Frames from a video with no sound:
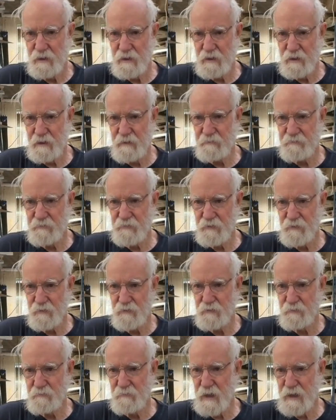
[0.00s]
if
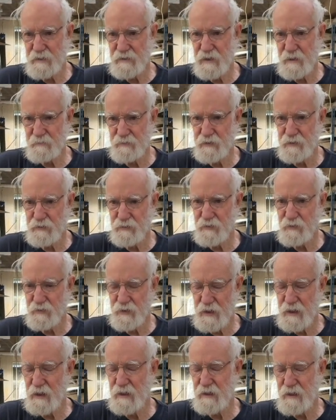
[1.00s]
you make something you
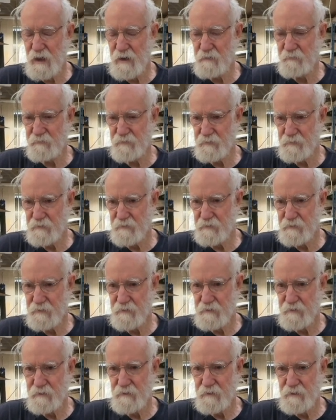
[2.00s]
really love,
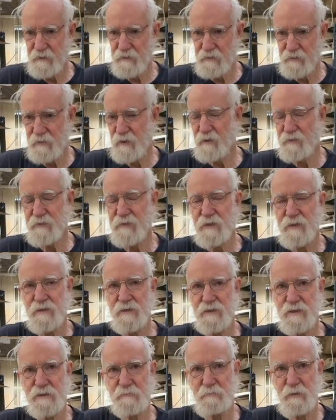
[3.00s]
you don't need
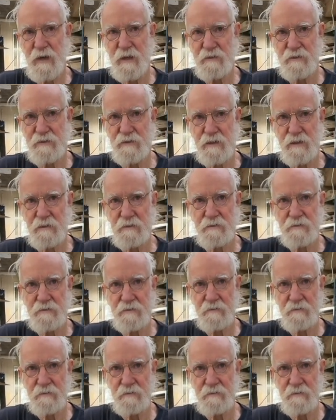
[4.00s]
spare things.